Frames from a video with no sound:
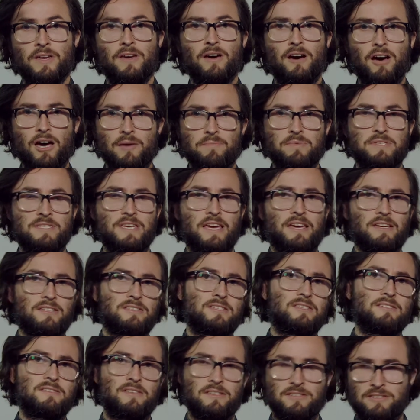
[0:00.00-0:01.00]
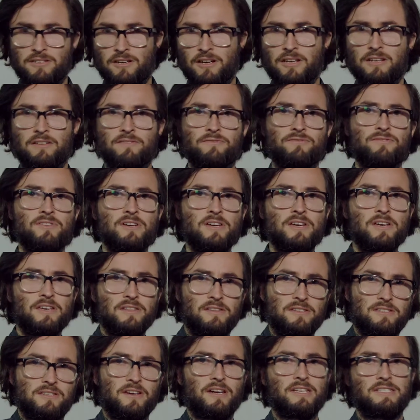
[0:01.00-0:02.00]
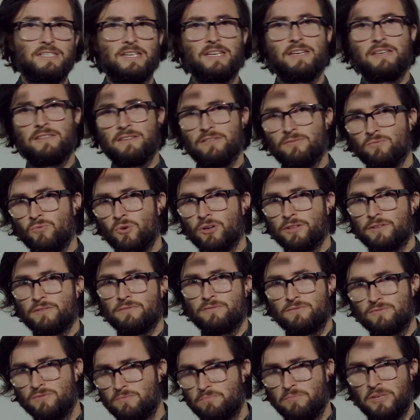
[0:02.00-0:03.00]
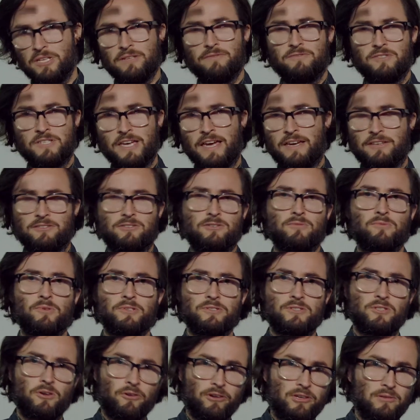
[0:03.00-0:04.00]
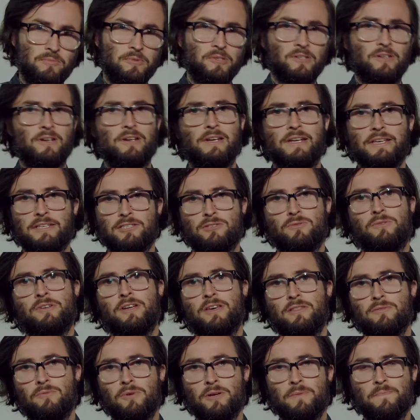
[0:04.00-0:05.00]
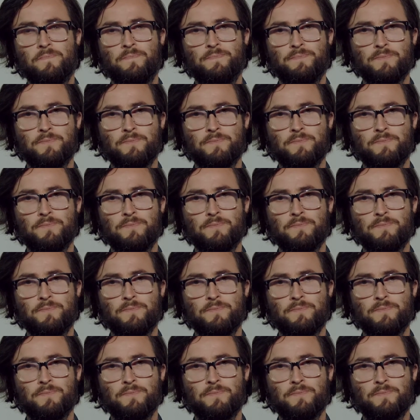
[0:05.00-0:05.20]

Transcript: Hypertext is this idea that one bit of text or one document can link to another one.